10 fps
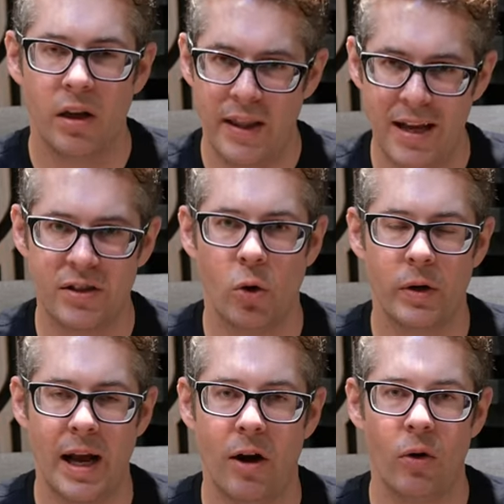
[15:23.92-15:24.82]
Let's talk
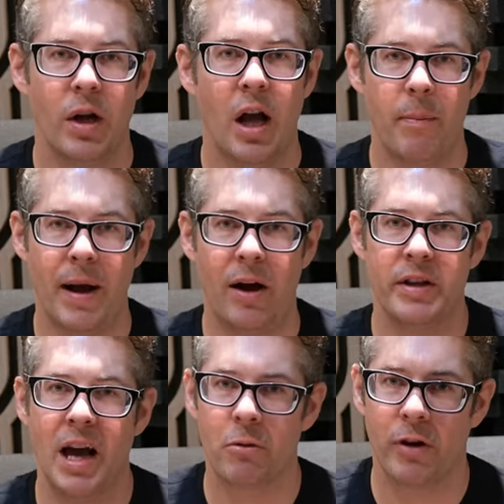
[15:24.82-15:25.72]
now about
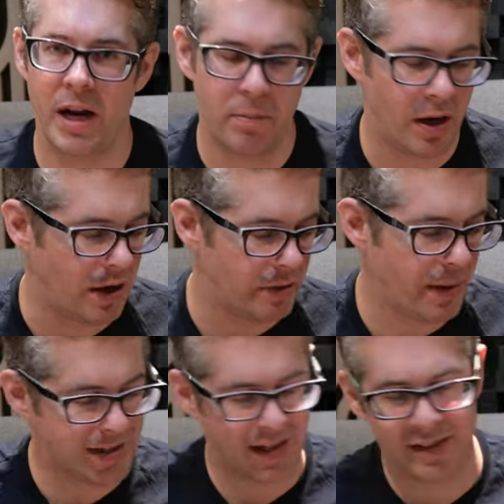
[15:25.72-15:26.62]
the upgrade path,
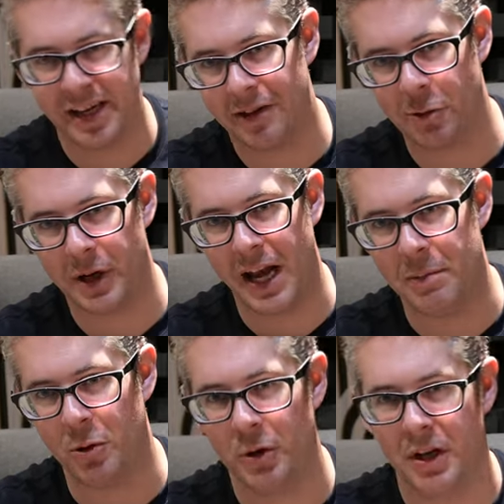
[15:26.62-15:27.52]
back to that serial
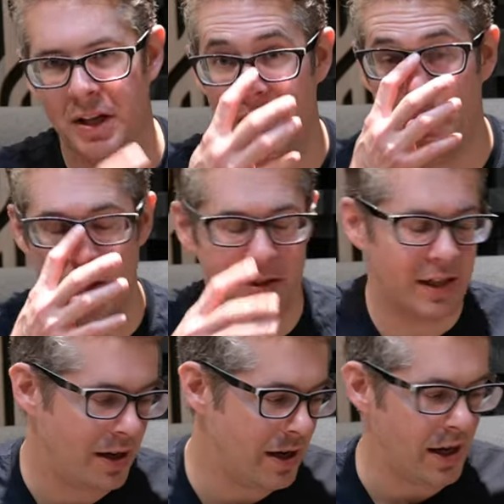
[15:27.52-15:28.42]
cable that we looked
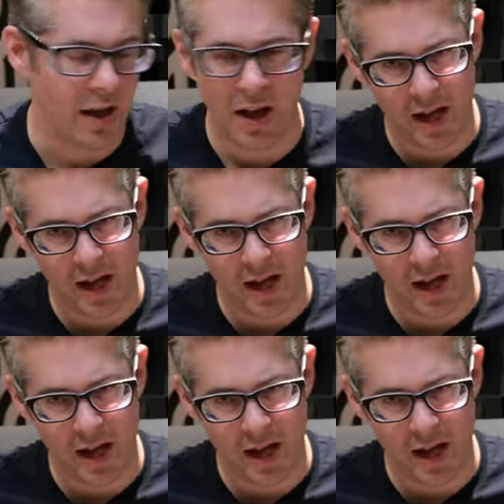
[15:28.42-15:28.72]
at earlier.